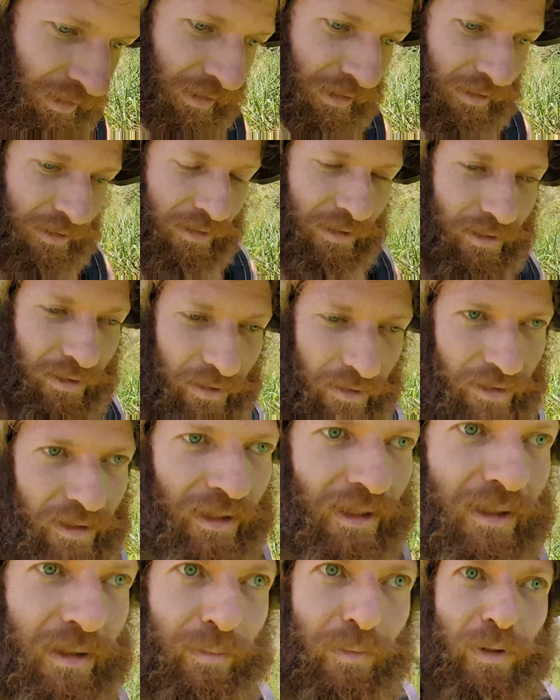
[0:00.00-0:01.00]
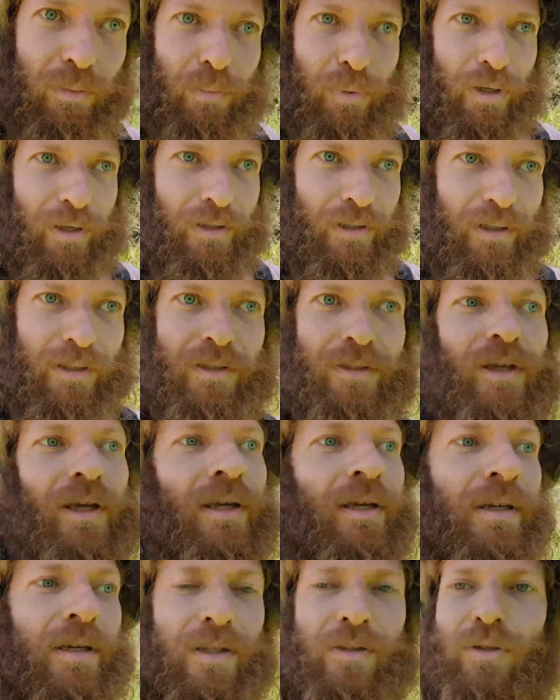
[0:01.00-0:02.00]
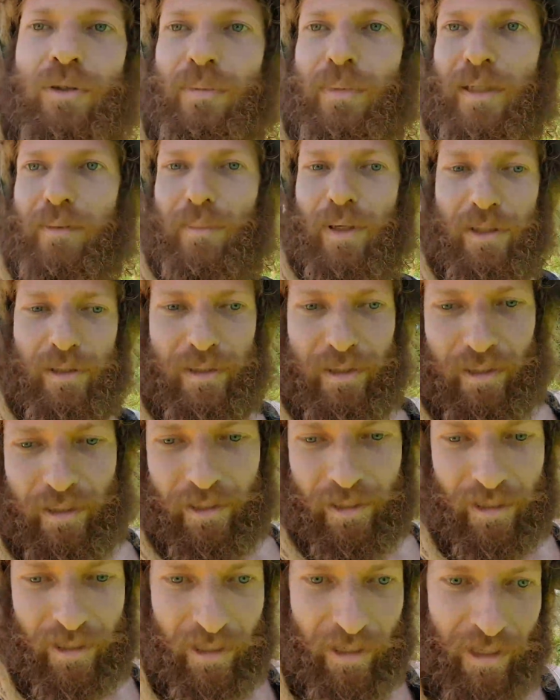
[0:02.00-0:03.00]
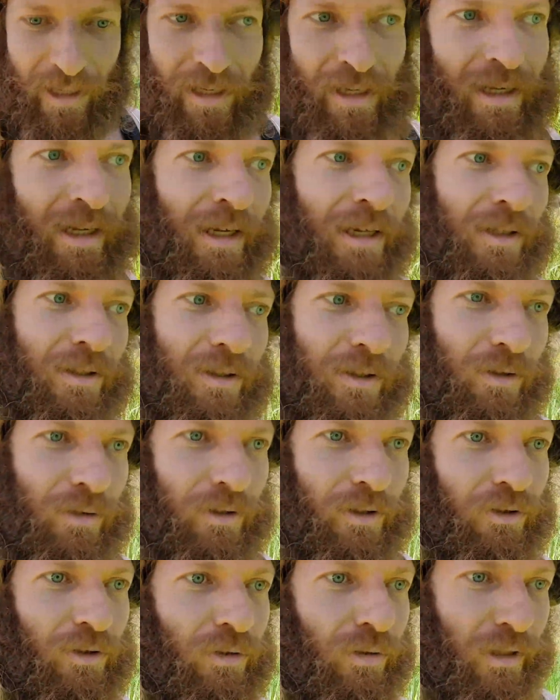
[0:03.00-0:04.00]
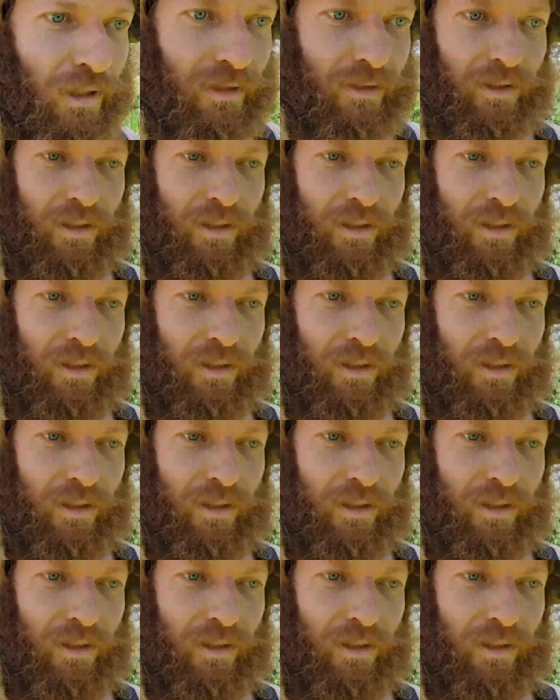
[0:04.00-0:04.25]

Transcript: any animal product into my body. So the trees,